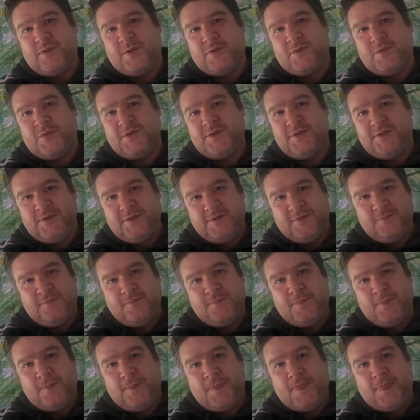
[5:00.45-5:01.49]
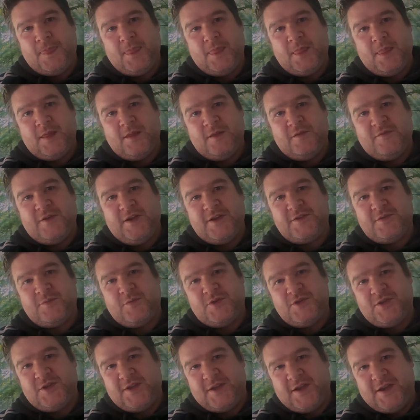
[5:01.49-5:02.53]
it goes. Thanks for
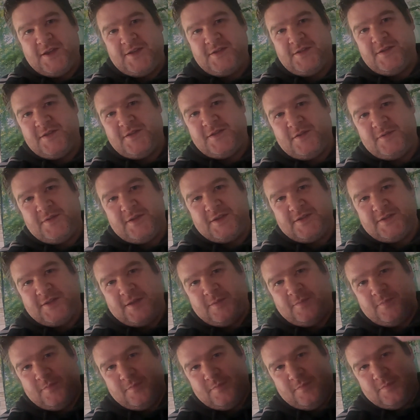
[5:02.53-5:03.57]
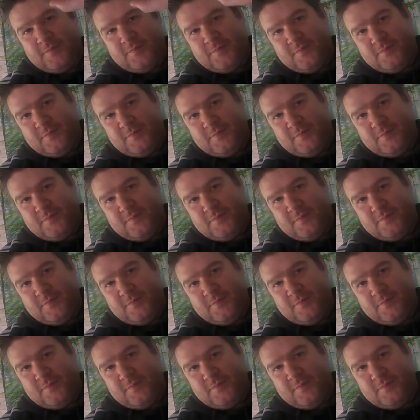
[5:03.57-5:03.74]
watching guys, until next time,